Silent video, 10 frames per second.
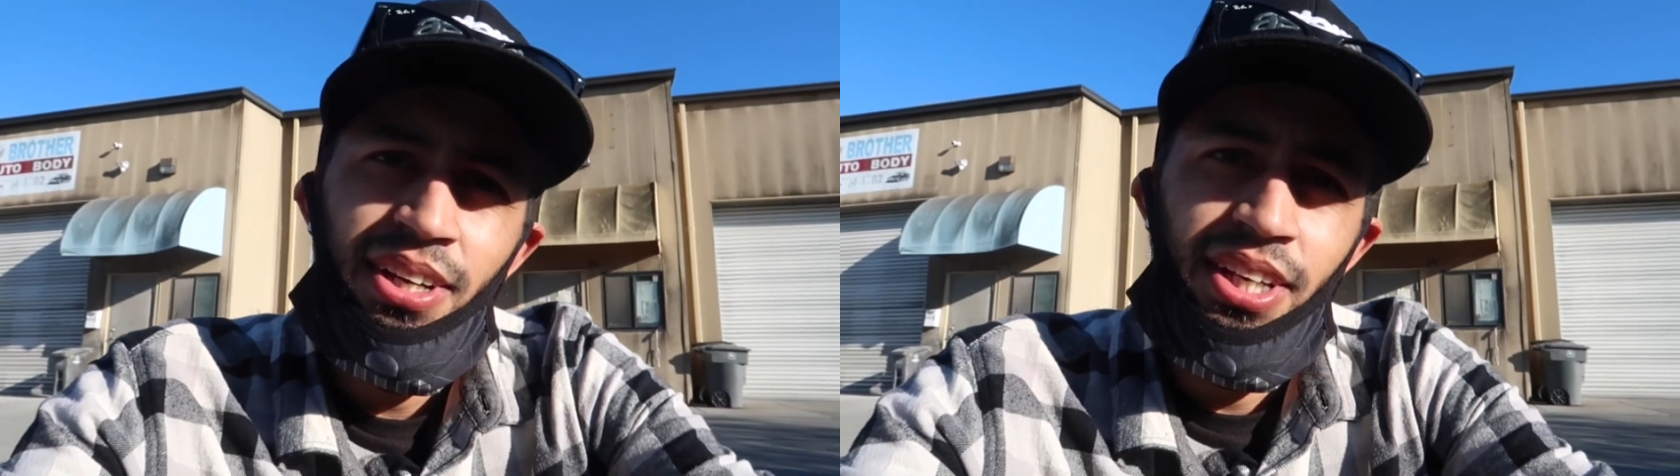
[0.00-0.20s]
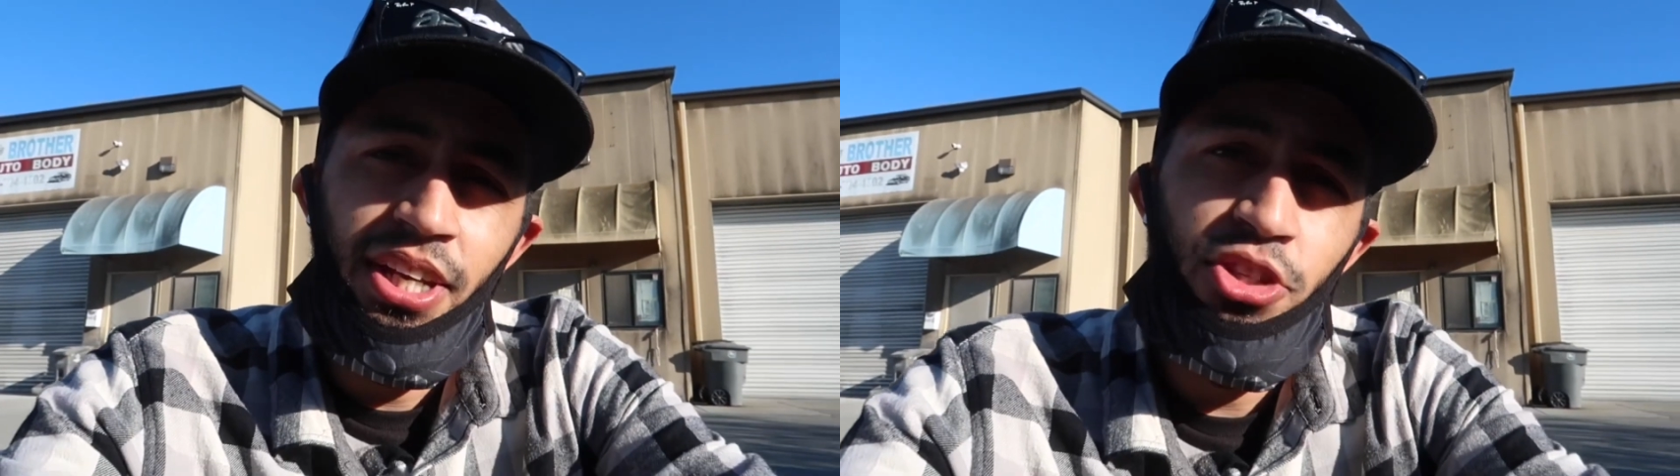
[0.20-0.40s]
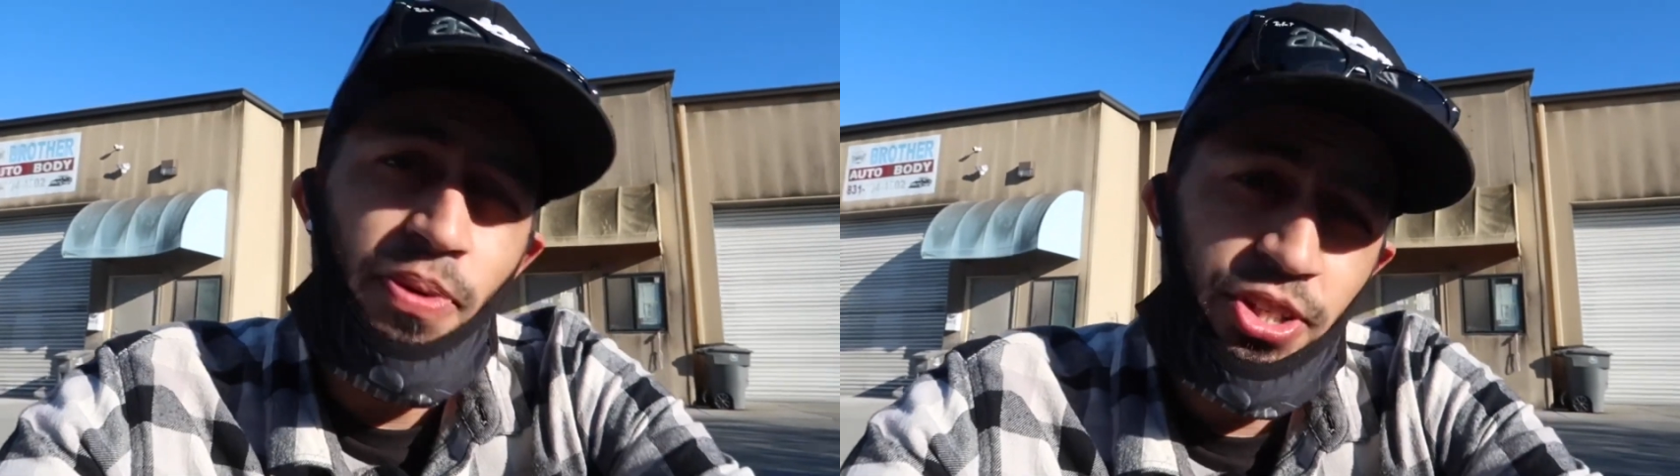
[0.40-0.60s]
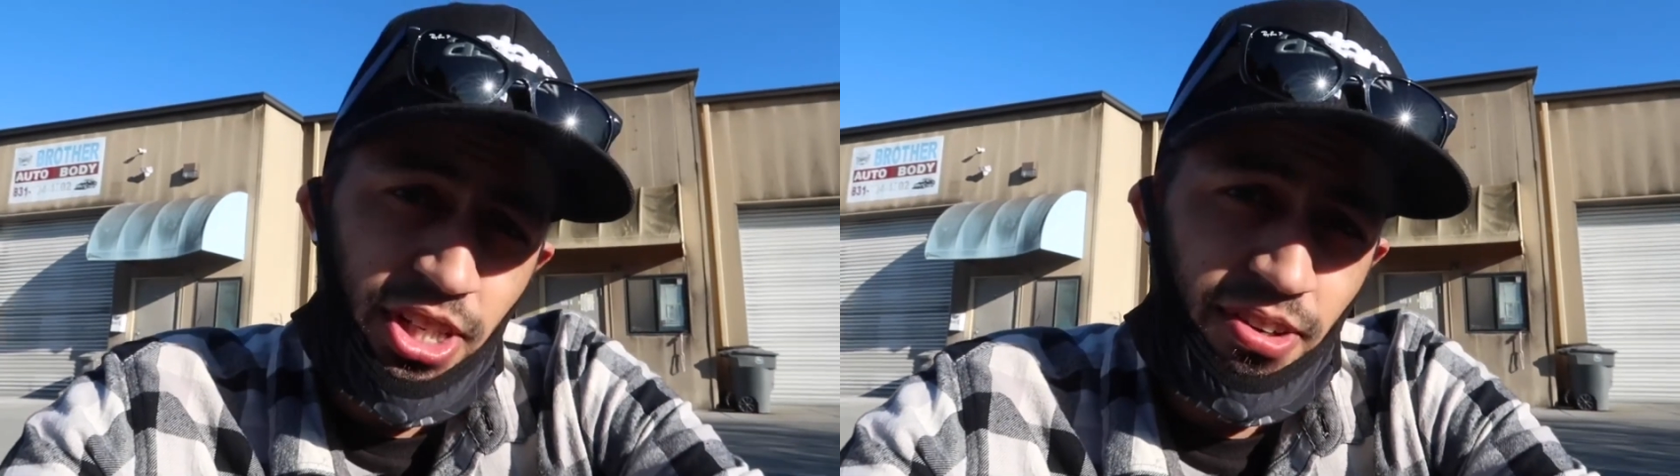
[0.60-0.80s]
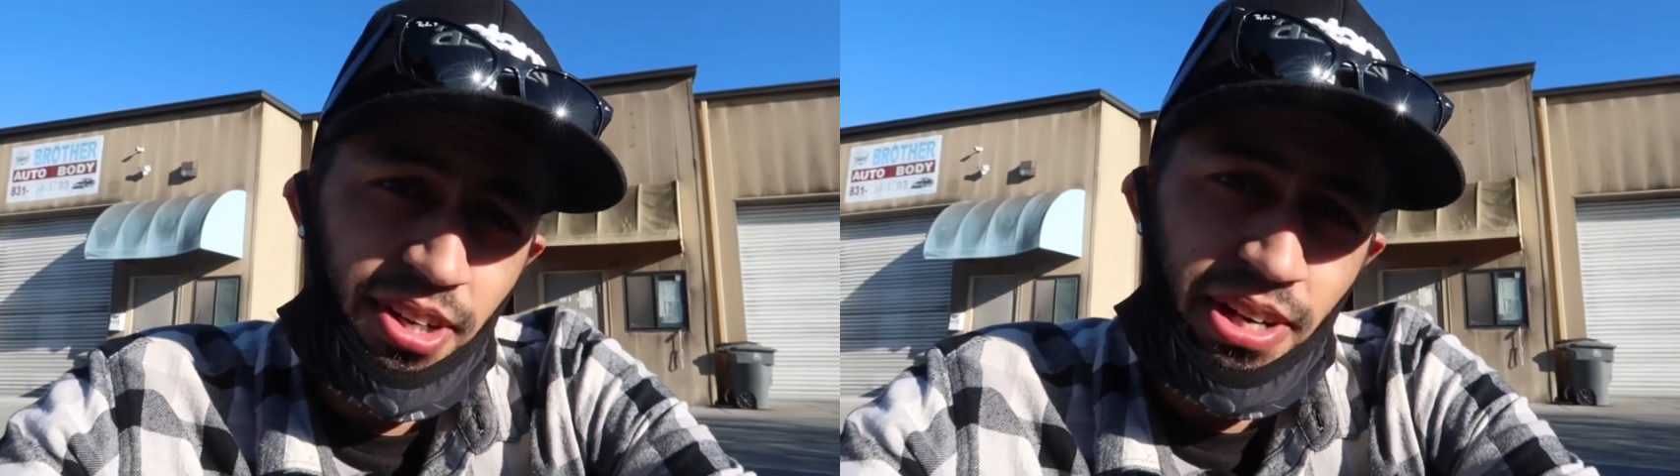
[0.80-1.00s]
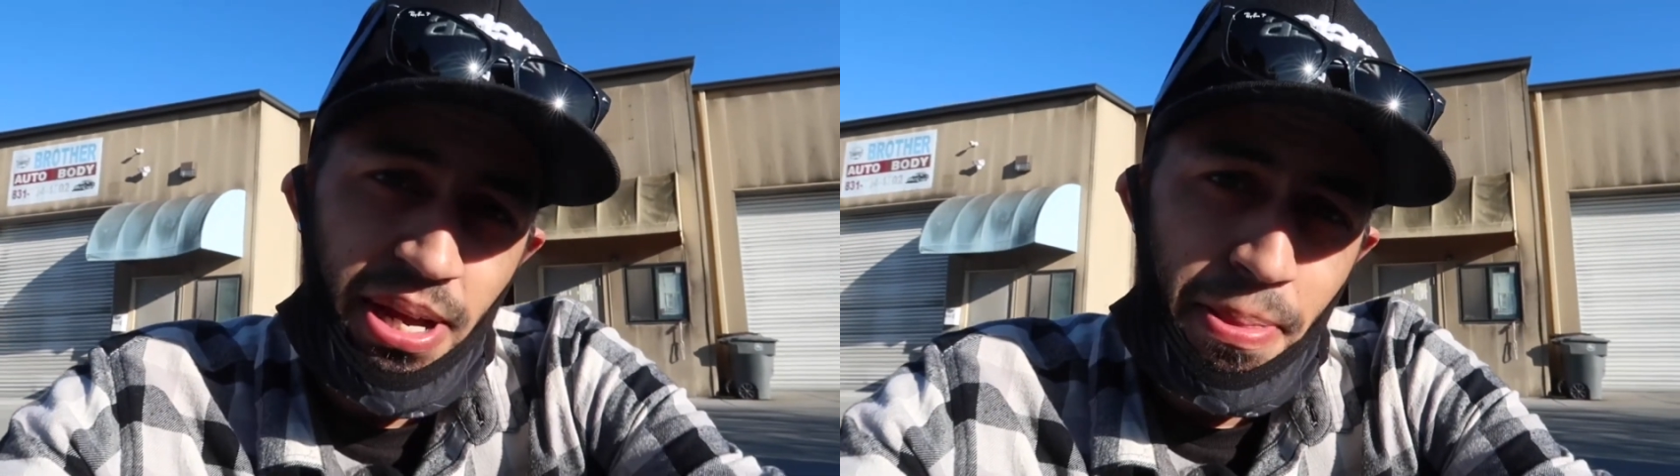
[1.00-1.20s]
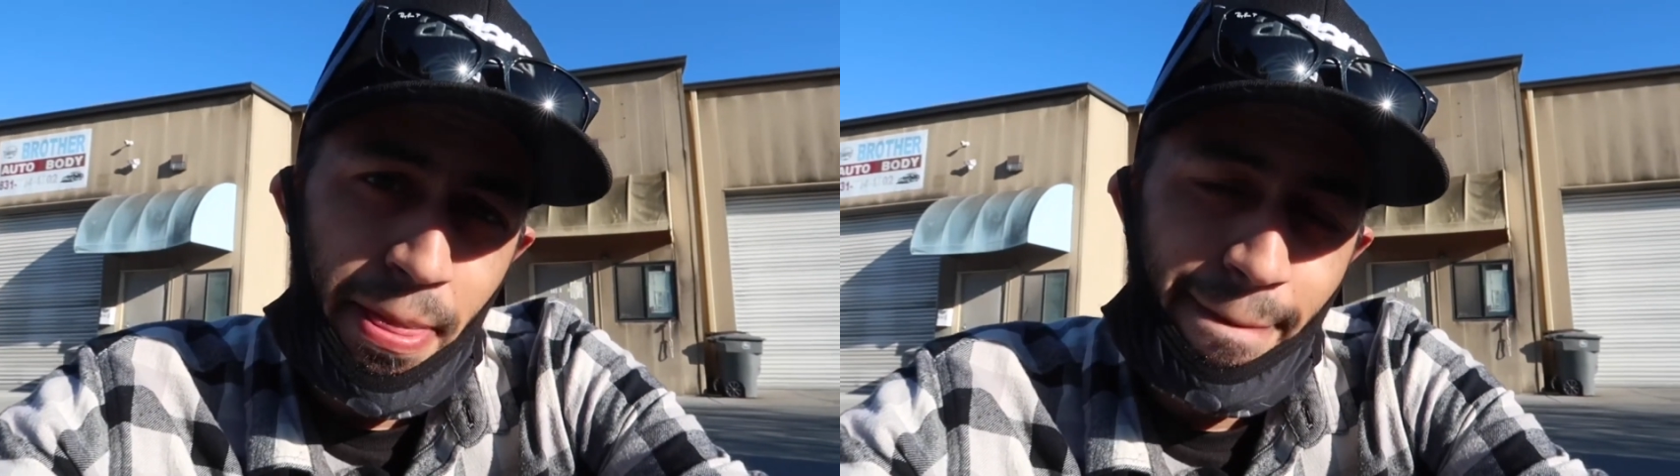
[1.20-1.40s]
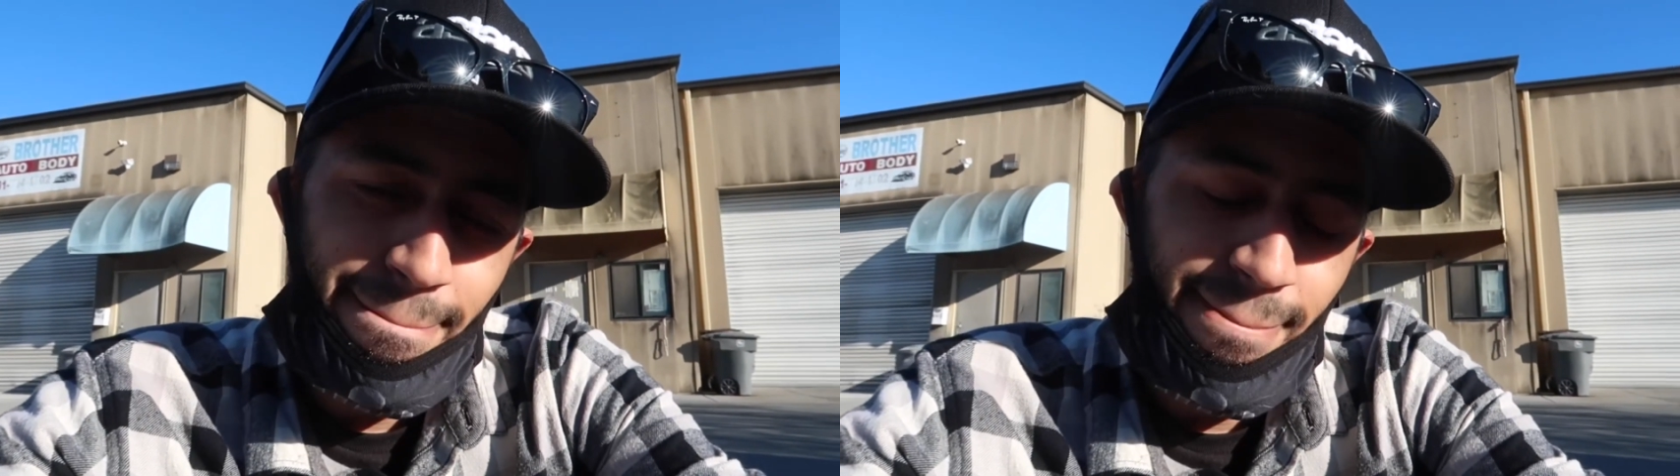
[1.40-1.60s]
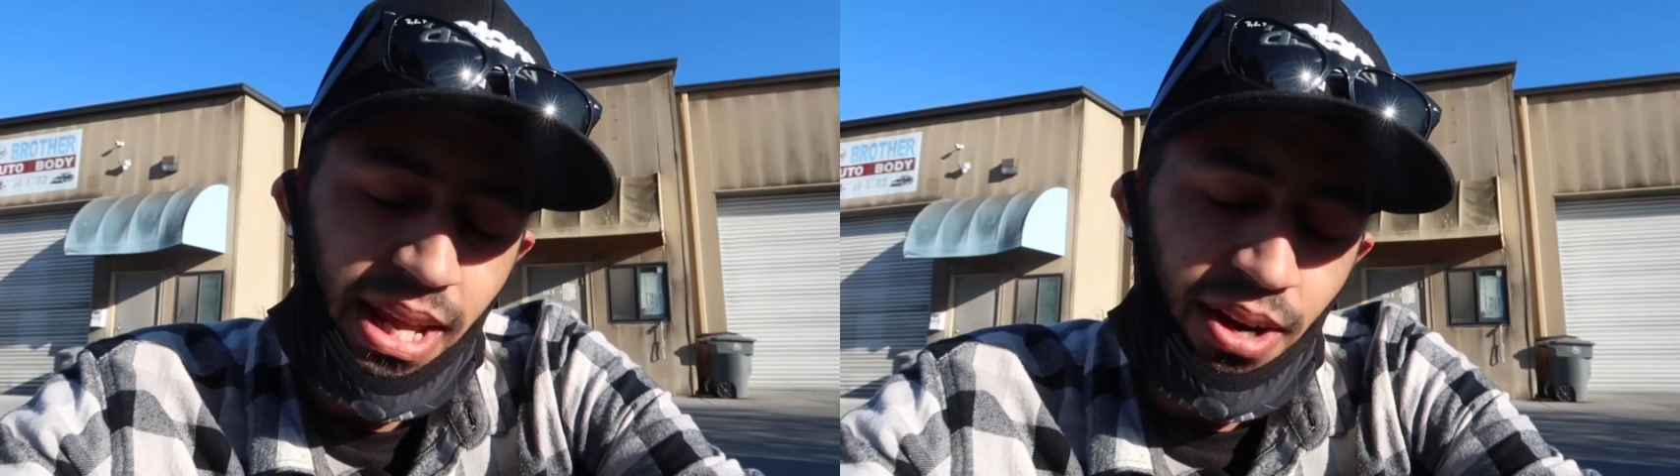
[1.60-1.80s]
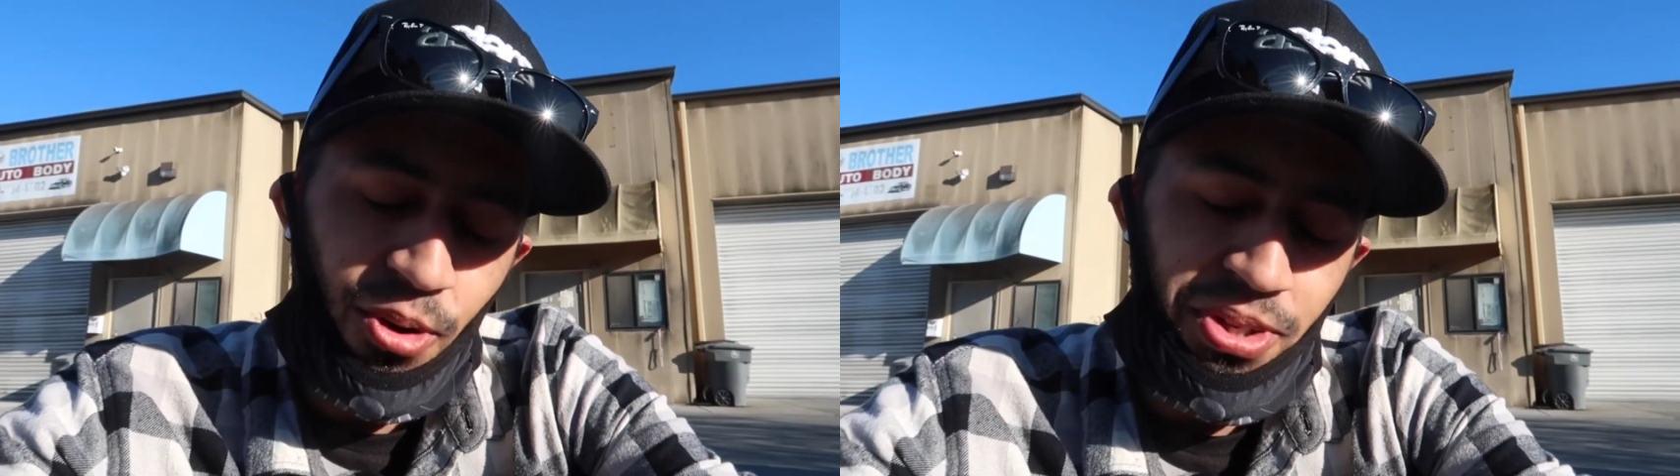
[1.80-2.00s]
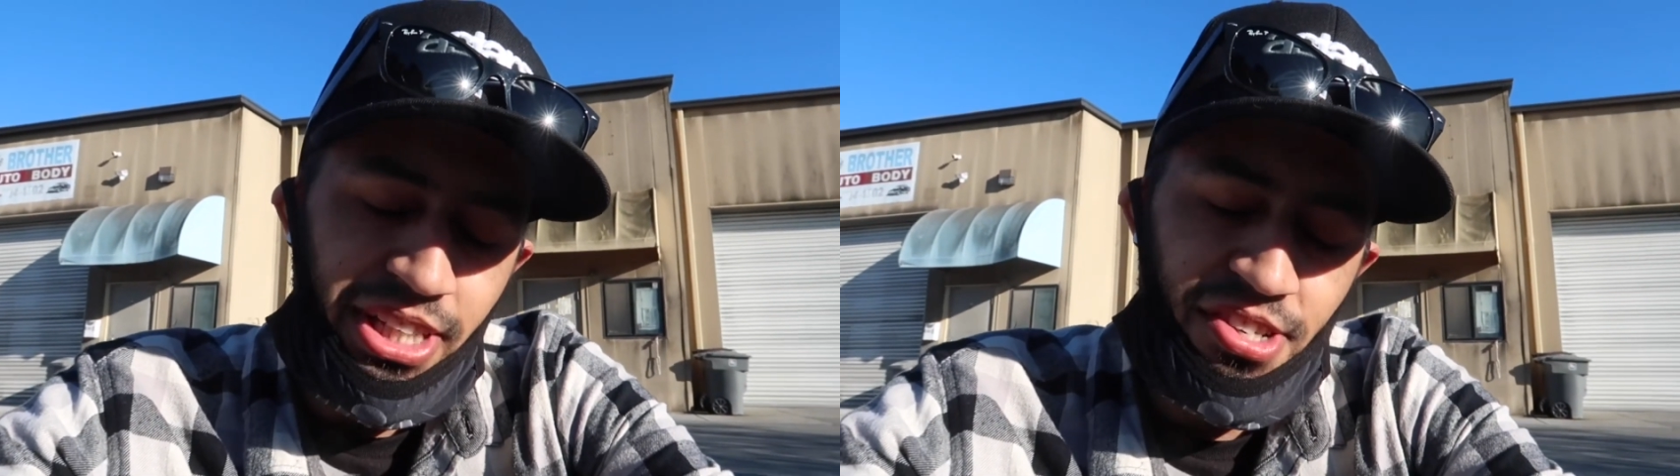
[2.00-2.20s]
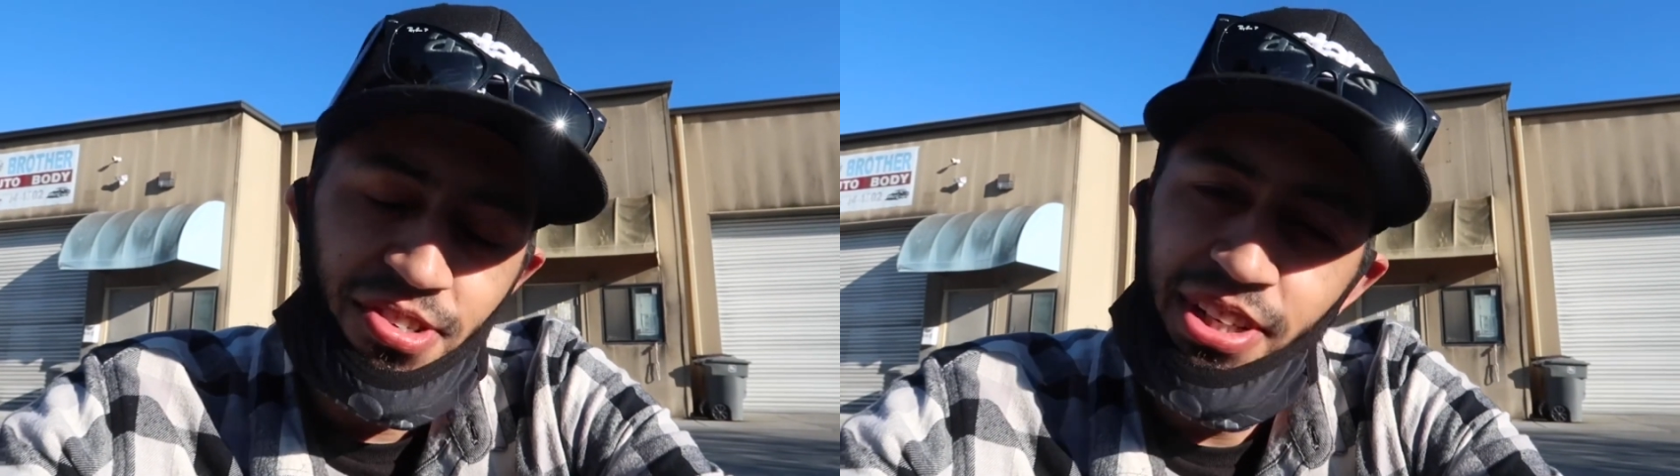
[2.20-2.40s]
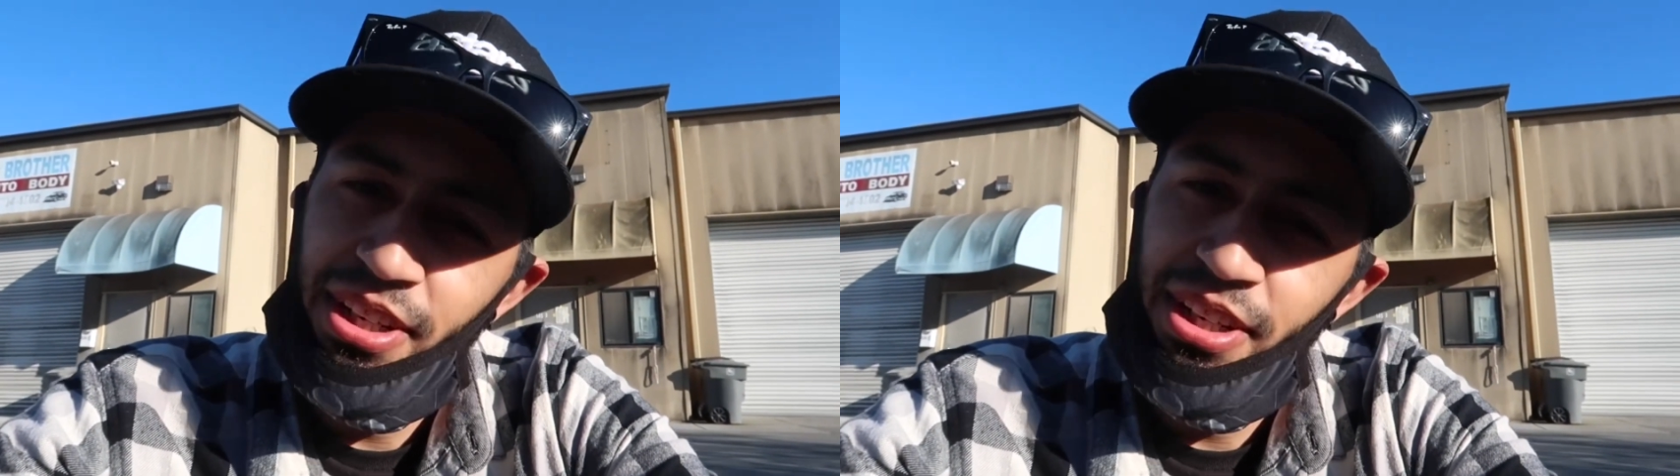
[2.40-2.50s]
Getting a smog check right now, right? I went yesterday to